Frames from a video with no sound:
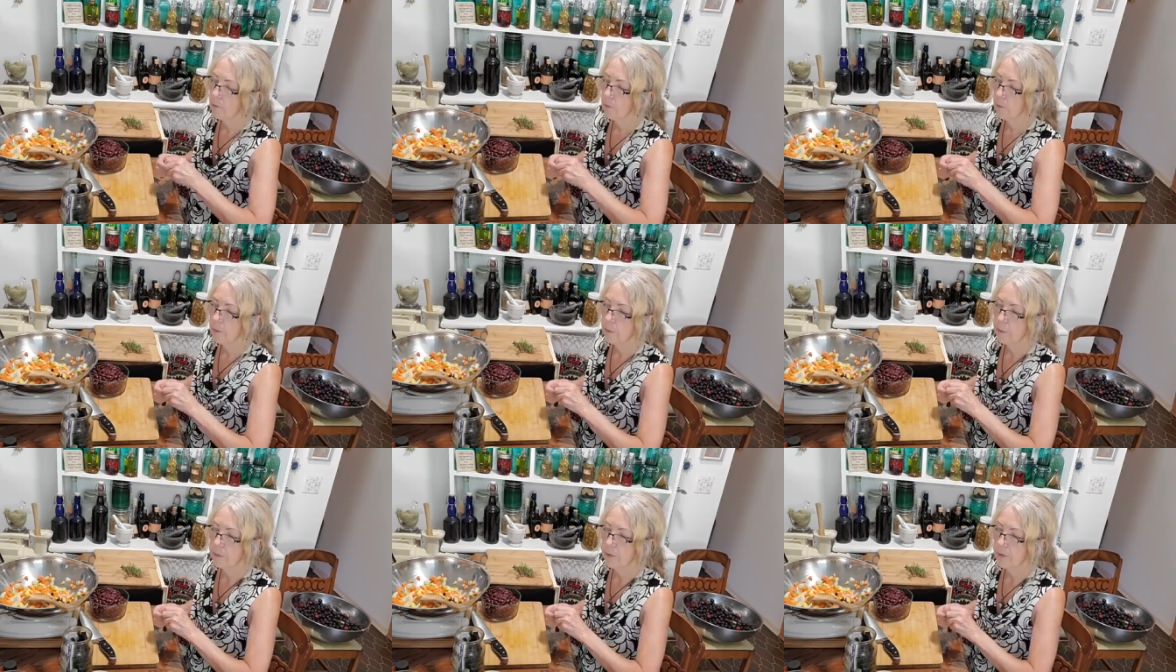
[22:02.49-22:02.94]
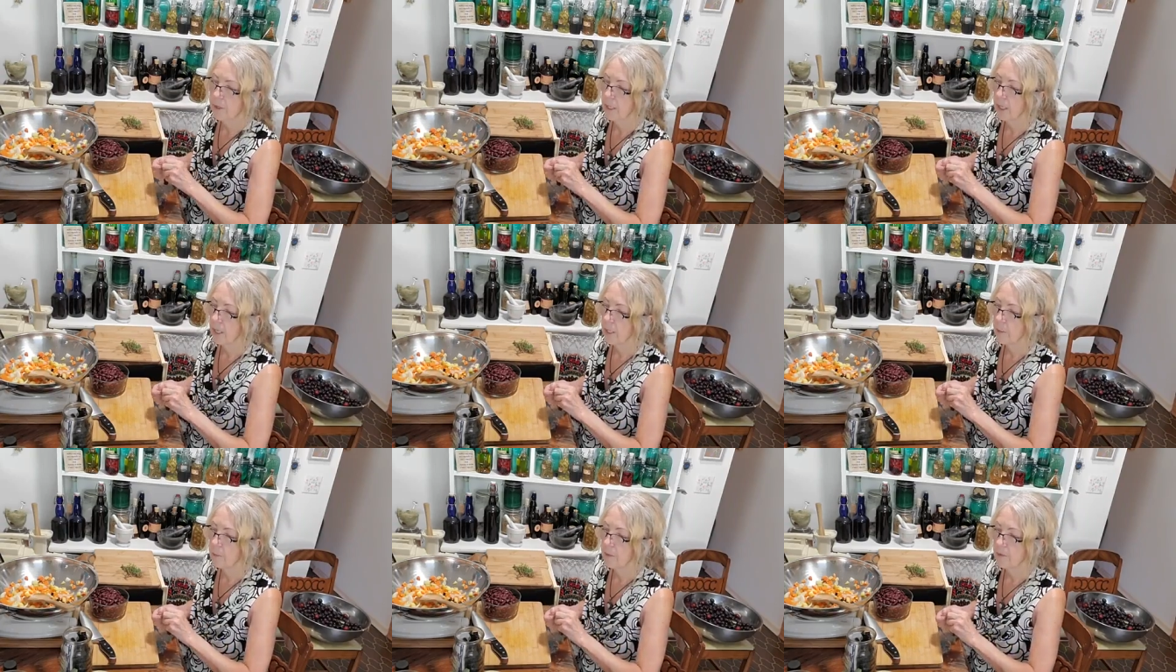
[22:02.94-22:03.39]
remember the
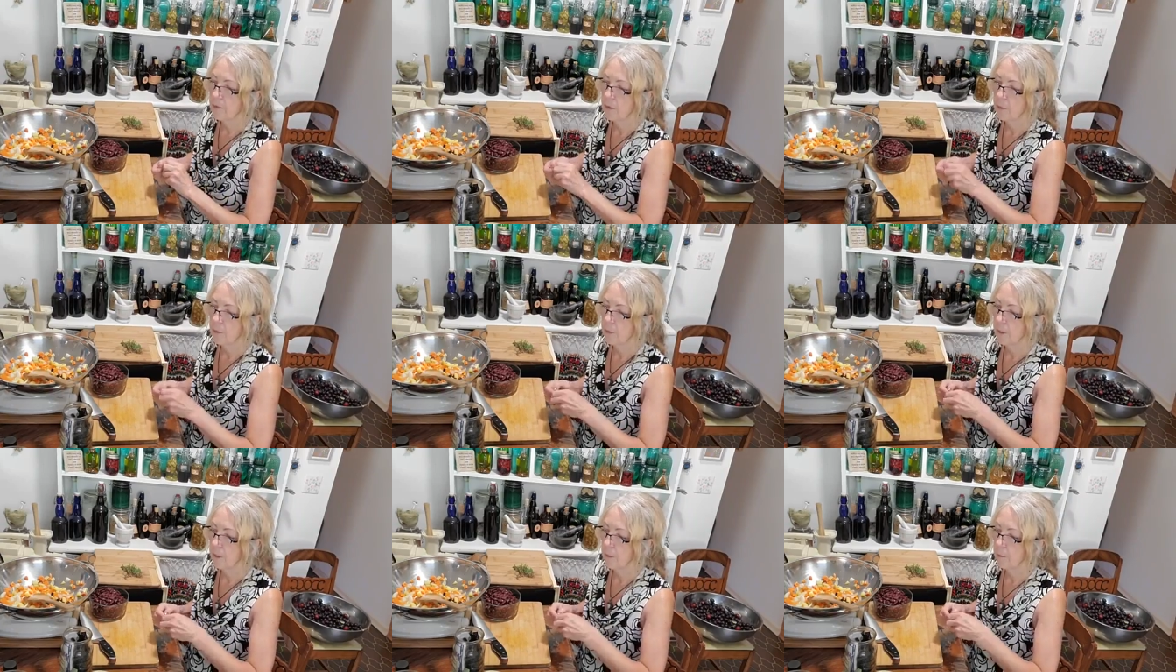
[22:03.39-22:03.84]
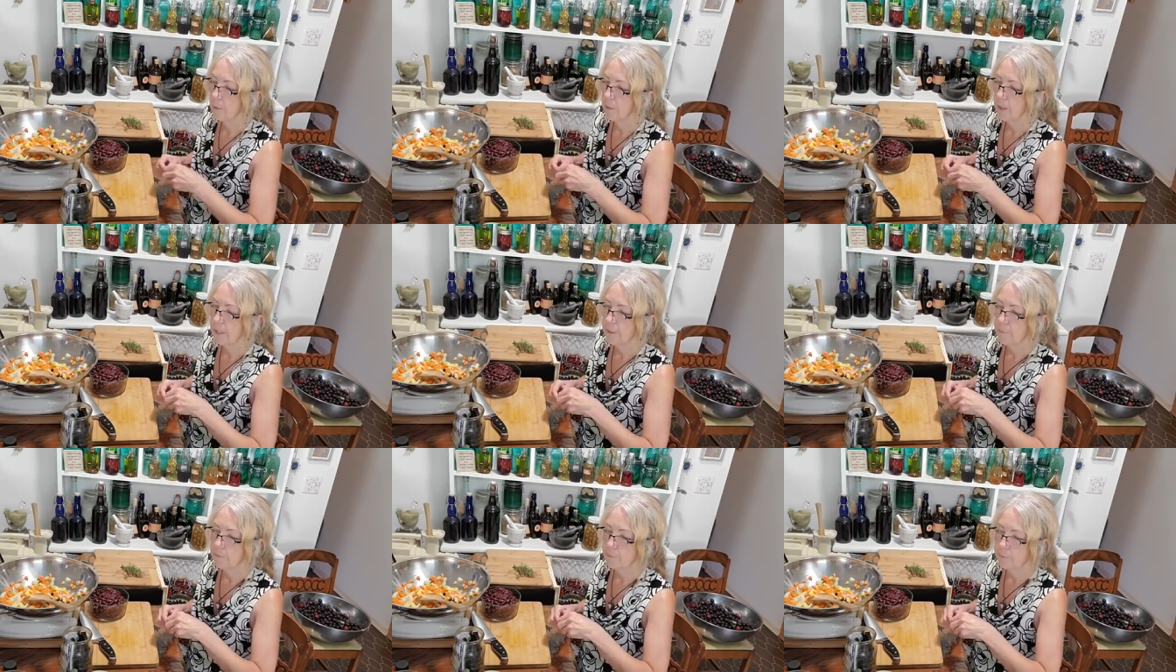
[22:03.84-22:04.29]
names of them all,
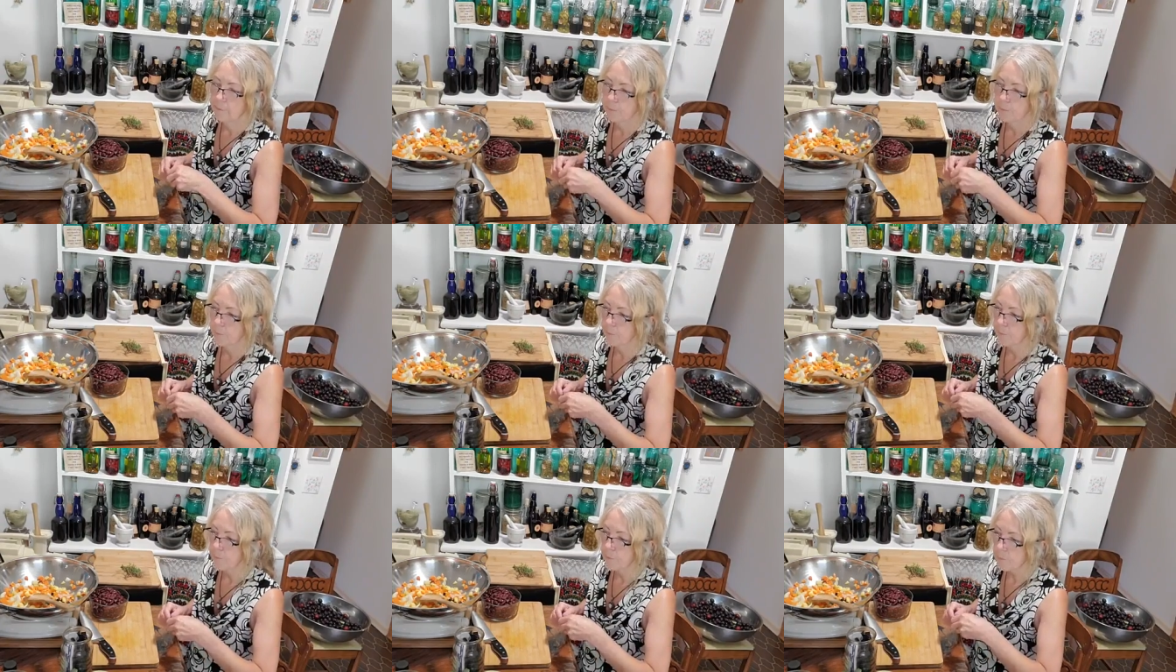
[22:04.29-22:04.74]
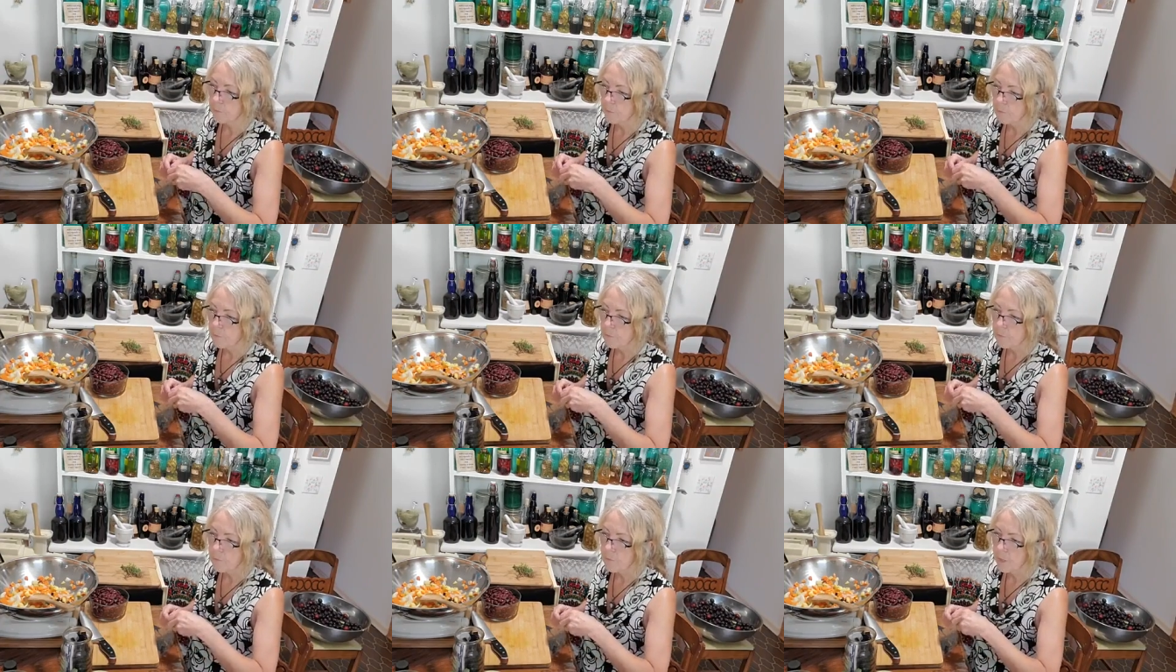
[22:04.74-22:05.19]
but
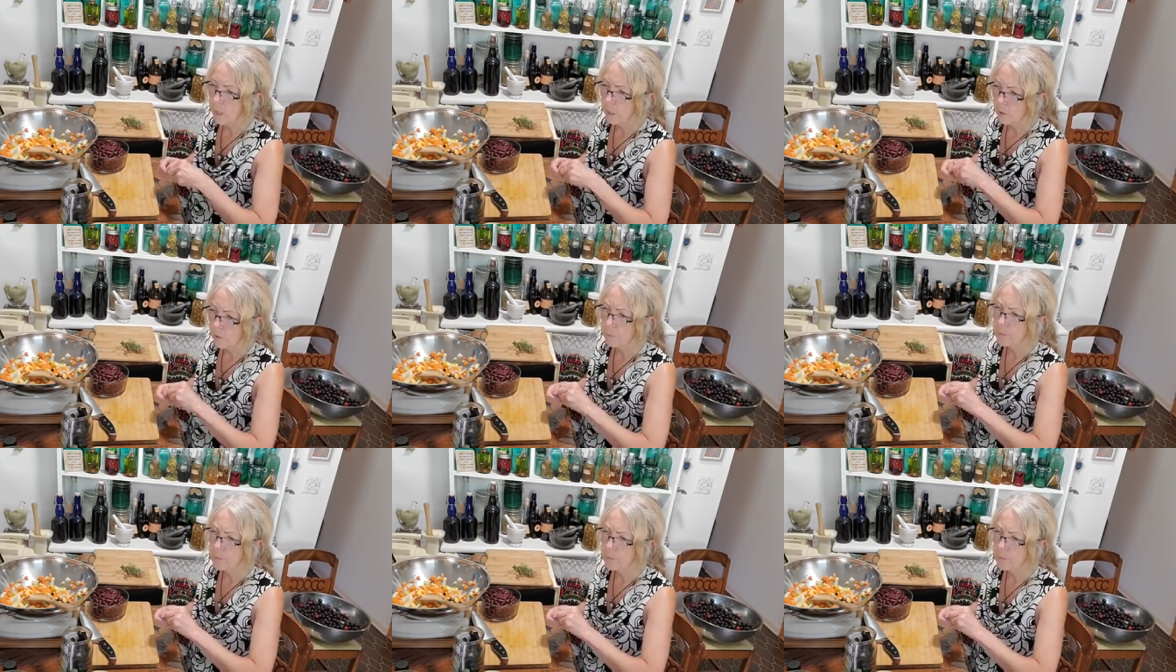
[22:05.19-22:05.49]
all the